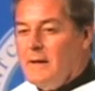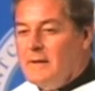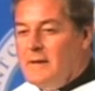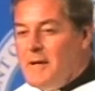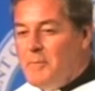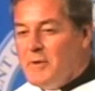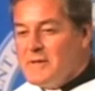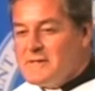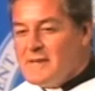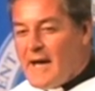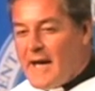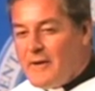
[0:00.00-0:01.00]
Deep
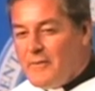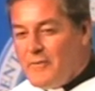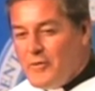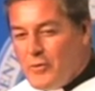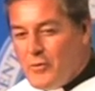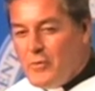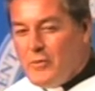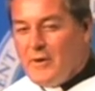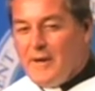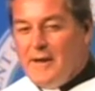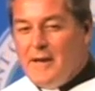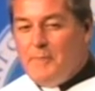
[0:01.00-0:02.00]
inside of you,
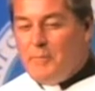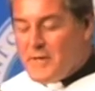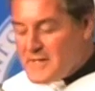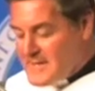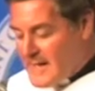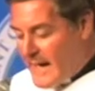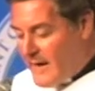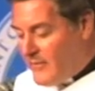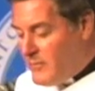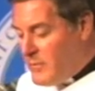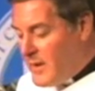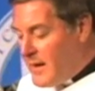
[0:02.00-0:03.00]
deep inside
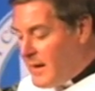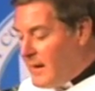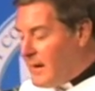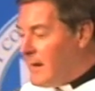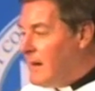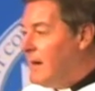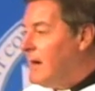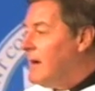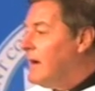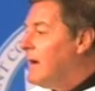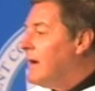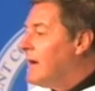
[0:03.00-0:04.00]
of me,
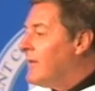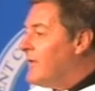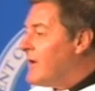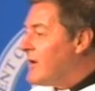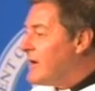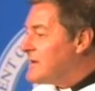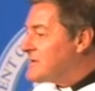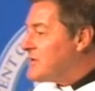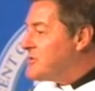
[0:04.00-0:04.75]
there is a